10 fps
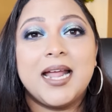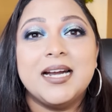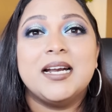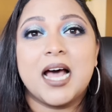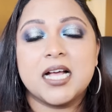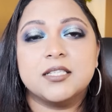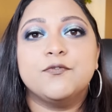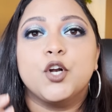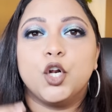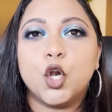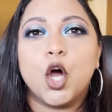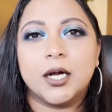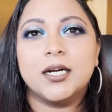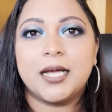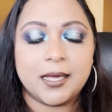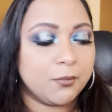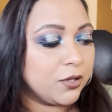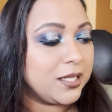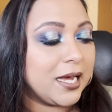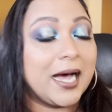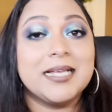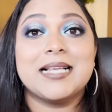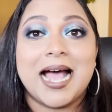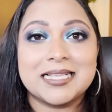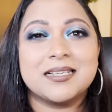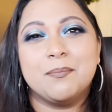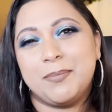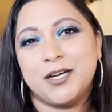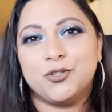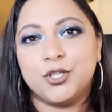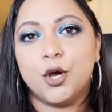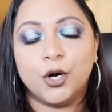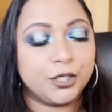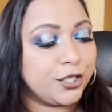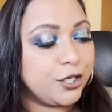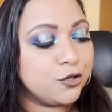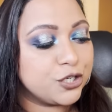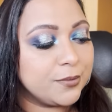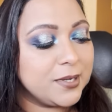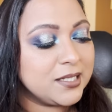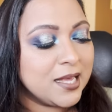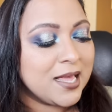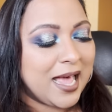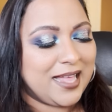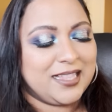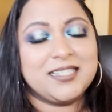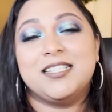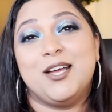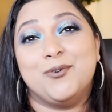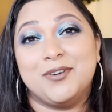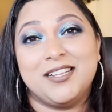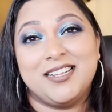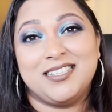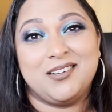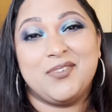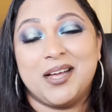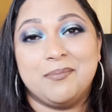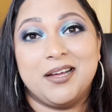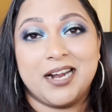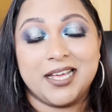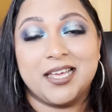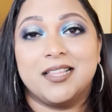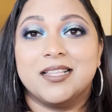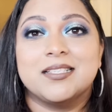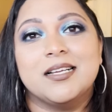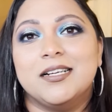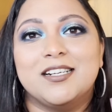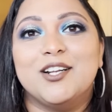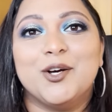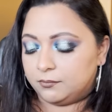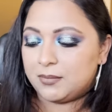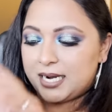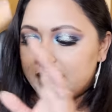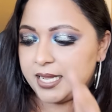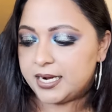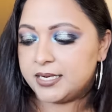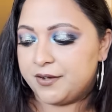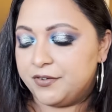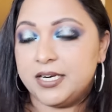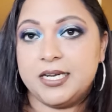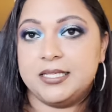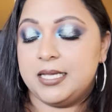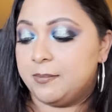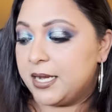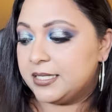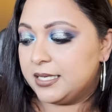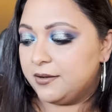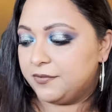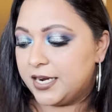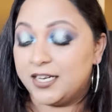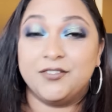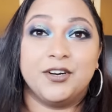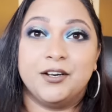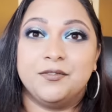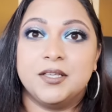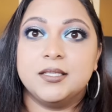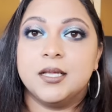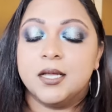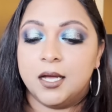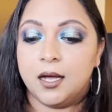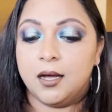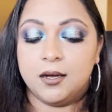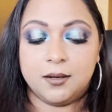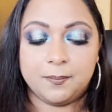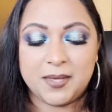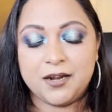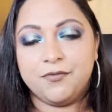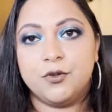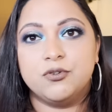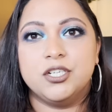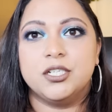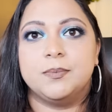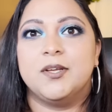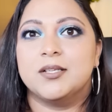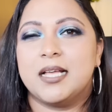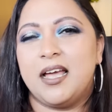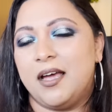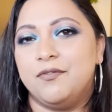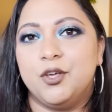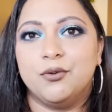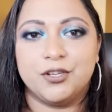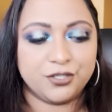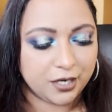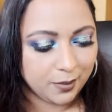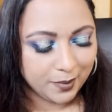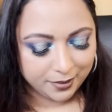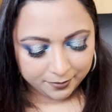and it lasts for a longer time on the eyes as compared to the Alter Ego shimmers. And that's the only reason why I'm ranking this a little low. But I can definitely see myself getting rid of this in future just because I have the original one.